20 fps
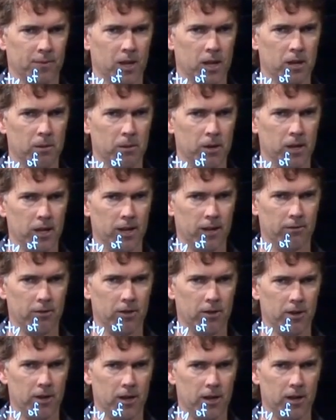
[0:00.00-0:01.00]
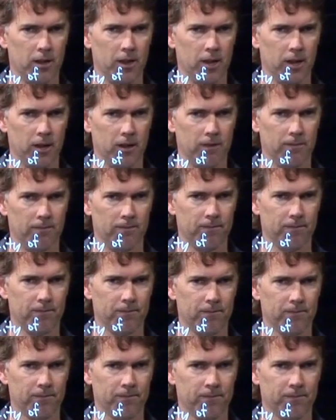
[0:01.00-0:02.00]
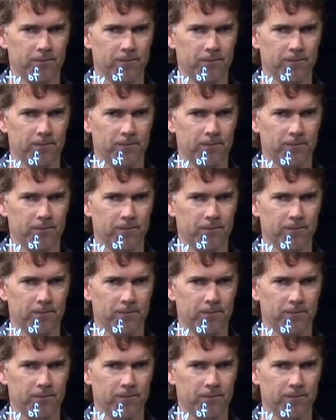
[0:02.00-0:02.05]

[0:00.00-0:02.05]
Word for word: Anybody have a thought on that?